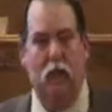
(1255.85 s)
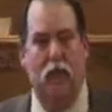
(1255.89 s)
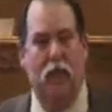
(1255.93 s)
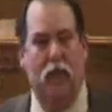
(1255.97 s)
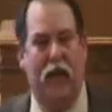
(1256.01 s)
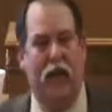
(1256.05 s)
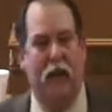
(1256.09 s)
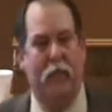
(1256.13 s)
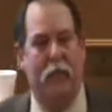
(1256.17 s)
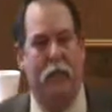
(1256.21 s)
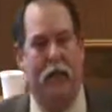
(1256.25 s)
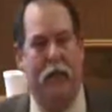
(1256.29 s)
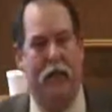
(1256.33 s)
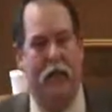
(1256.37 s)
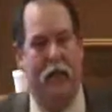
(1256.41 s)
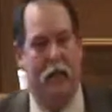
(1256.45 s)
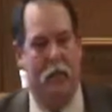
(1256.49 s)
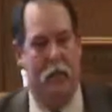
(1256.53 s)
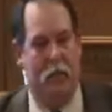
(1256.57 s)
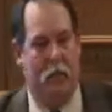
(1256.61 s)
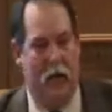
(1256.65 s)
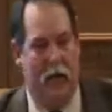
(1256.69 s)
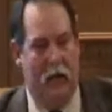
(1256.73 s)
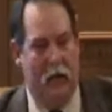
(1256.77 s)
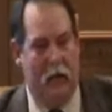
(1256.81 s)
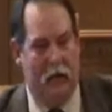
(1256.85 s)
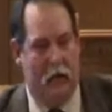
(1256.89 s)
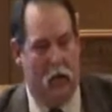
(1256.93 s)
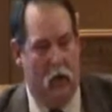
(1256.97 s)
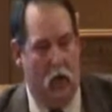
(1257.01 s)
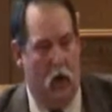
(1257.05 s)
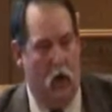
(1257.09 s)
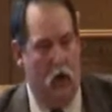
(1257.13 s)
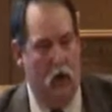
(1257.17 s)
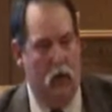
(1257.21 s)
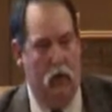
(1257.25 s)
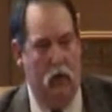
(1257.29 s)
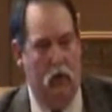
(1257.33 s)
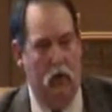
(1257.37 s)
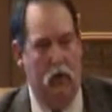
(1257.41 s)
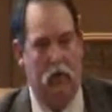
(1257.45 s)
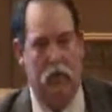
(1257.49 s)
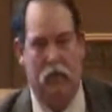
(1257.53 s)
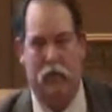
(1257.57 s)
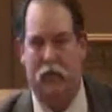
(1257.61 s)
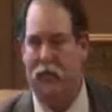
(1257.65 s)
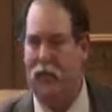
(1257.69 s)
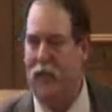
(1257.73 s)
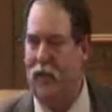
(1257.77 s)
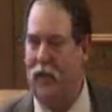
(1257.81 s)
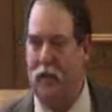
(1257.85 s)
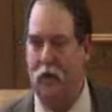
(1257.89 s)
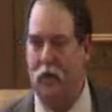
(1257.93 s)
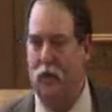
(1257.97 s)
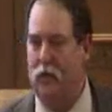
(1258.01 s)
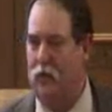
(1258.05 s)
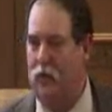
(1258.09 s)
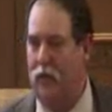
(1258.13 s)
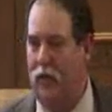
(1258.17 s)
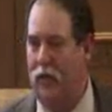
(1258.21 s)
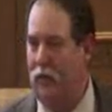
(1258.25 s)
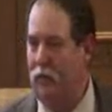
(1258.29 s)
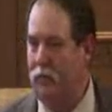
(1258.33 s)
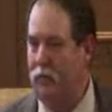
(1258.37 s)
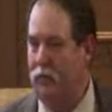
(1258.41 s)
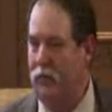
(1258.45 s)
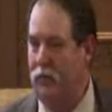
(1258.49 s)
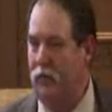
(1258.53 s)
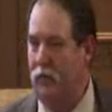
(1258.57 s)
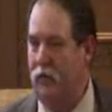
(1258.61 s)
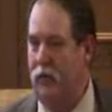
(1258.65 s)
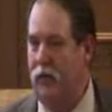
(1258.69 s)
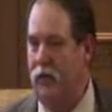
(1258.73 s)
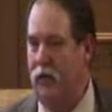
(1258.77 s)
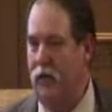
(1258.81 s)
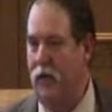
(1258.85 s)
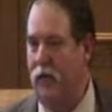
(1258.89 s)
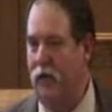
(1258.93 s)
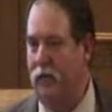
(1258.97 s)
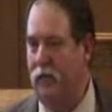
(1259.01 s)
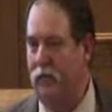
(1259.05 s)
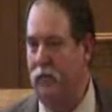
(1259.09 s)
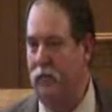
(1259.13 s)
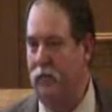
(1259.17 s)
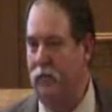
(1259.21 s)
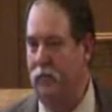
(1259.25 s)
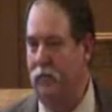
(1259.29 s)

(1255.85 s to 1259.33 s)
would that be in compliance with all those? No, absolutely not.